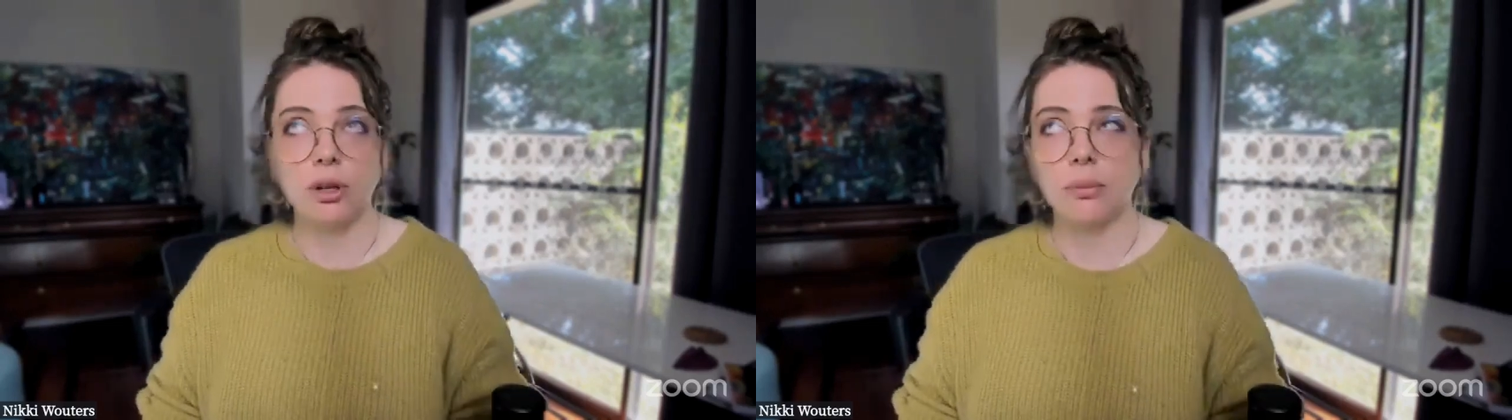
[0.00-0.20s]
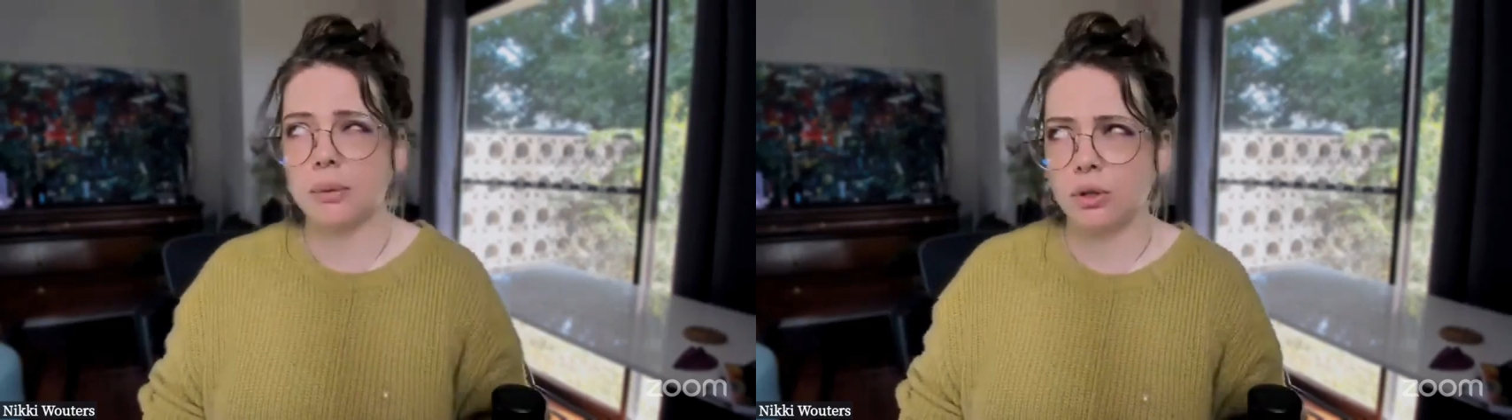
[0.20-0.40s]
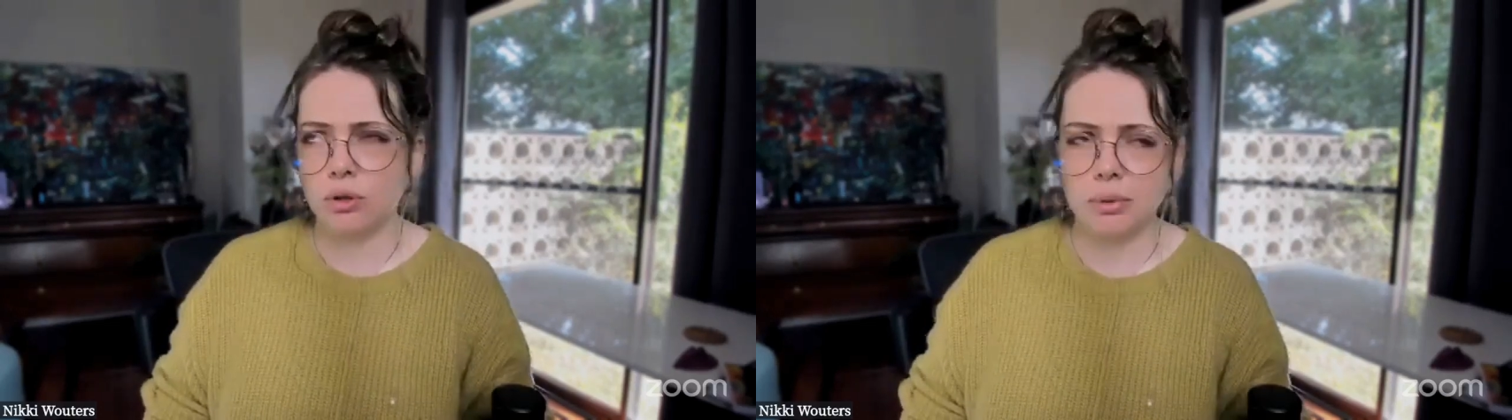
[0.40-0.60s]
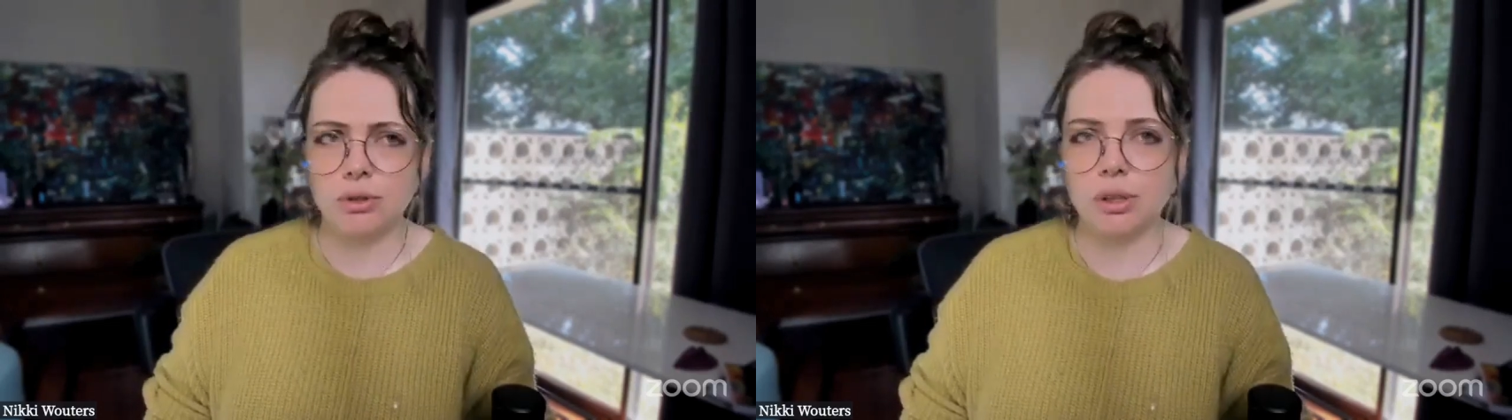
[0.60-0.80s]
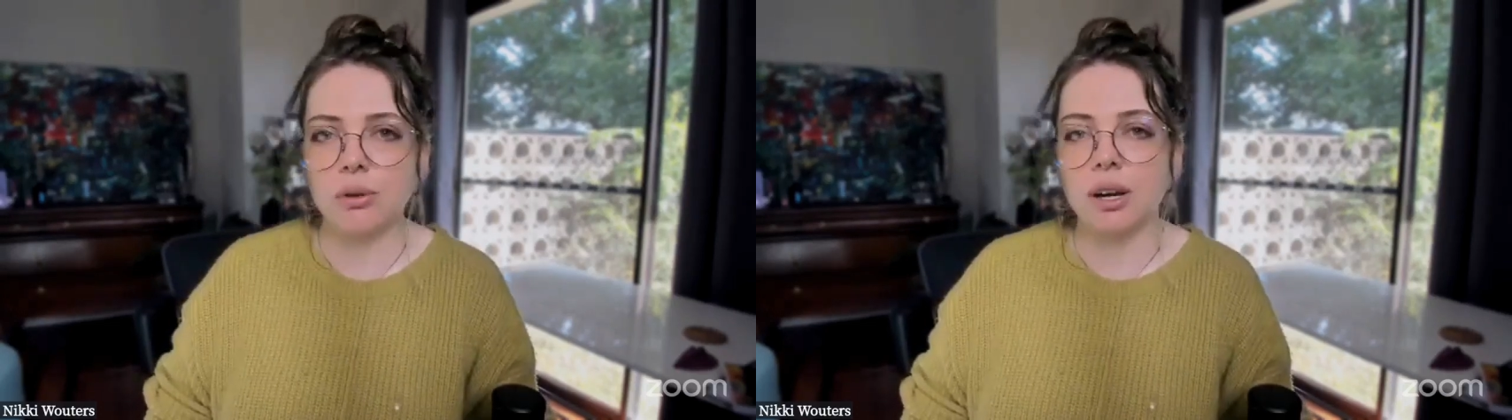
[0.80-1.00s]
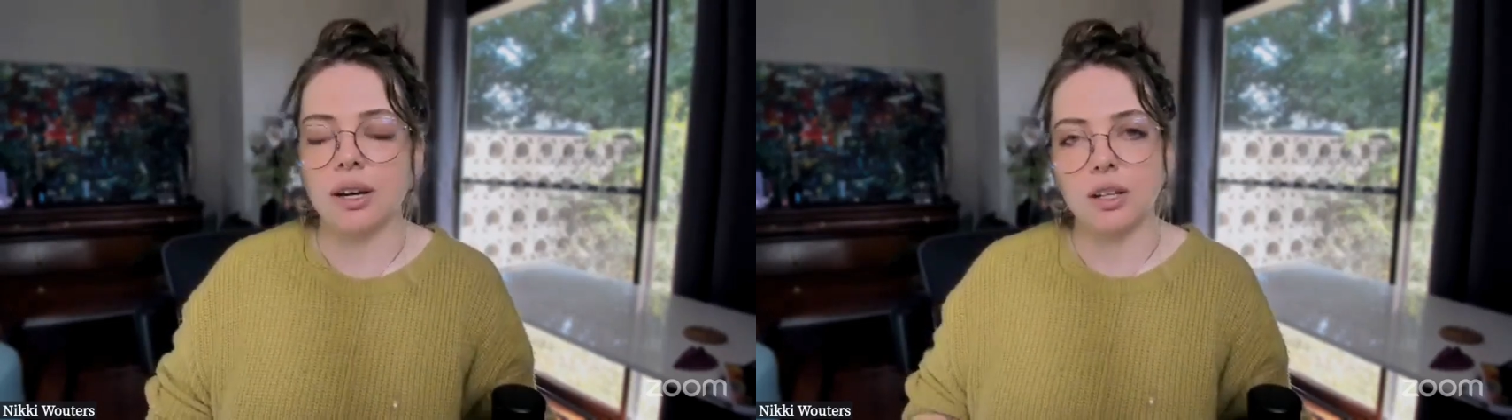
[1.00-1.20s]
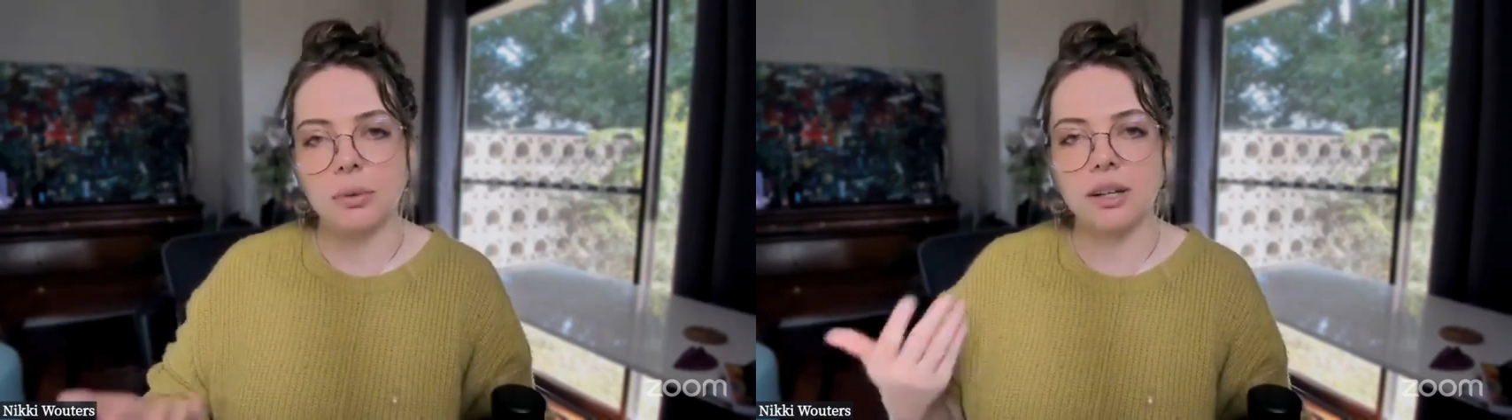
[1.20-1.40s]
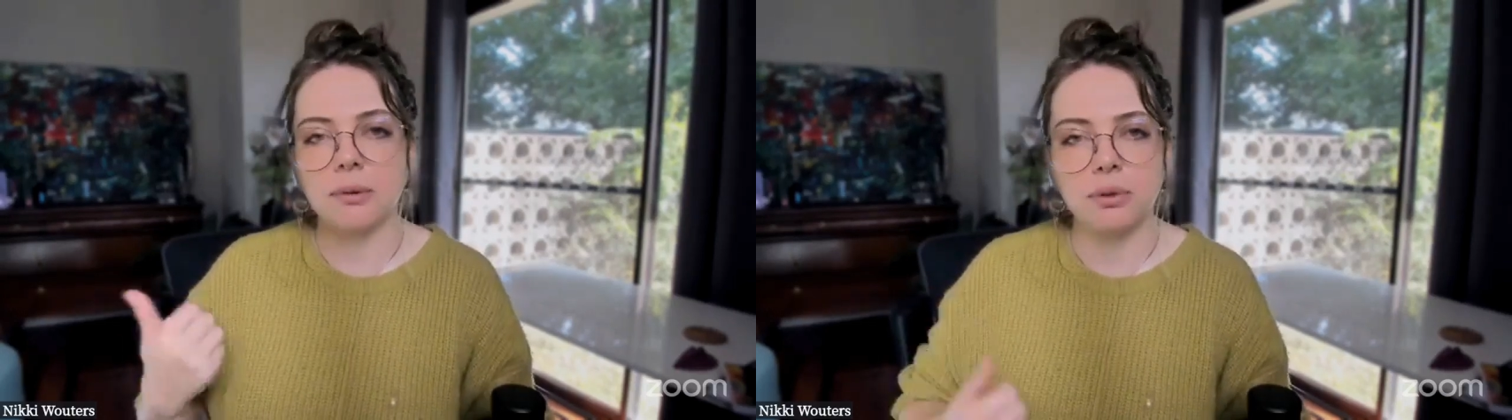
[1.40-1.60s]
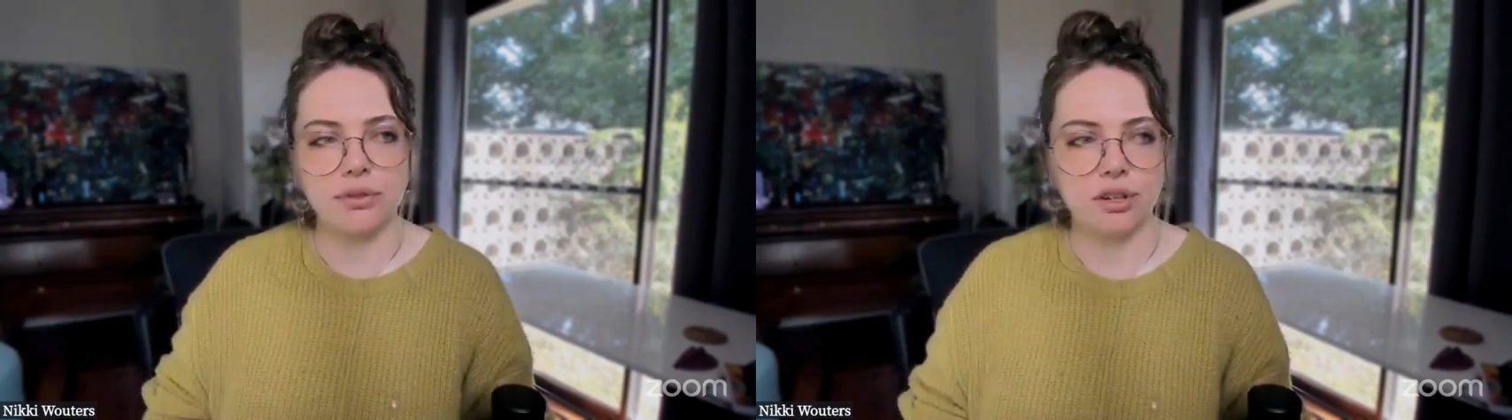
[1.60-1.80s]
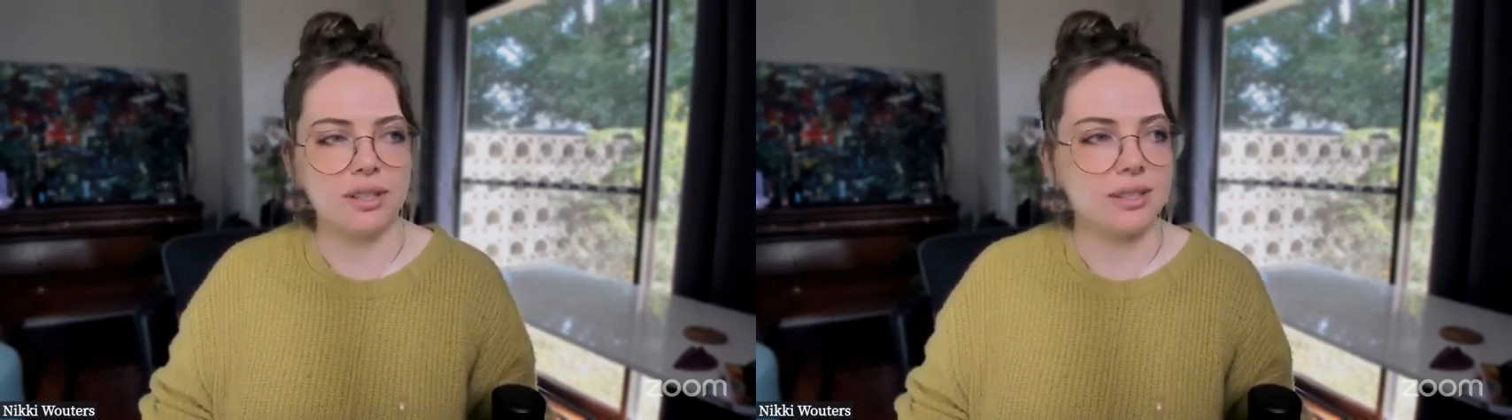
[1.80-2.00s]
maybe you should be doing work and you pick up your
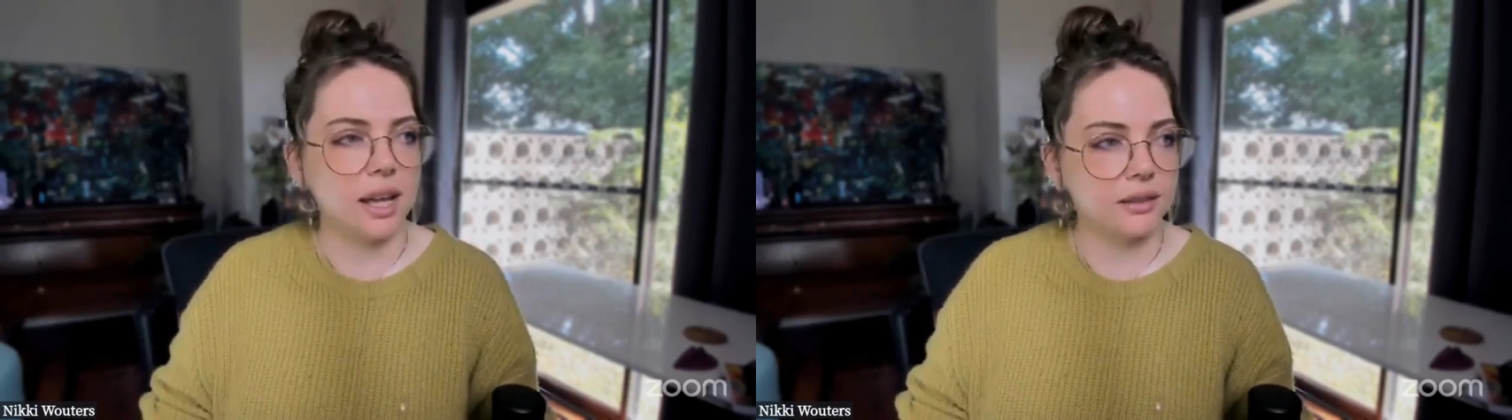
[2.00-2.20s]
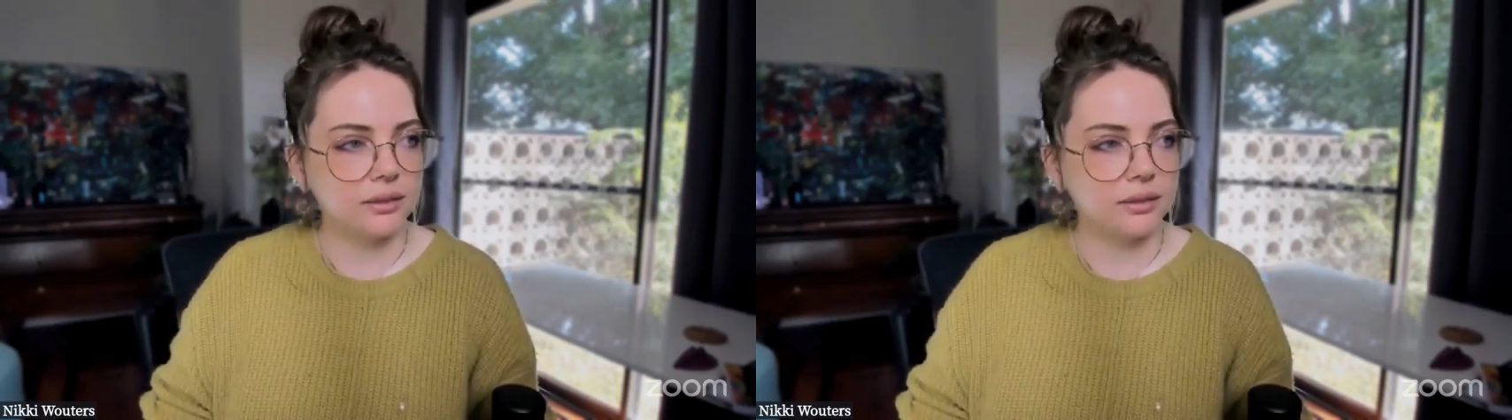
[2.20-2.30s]
phone instead.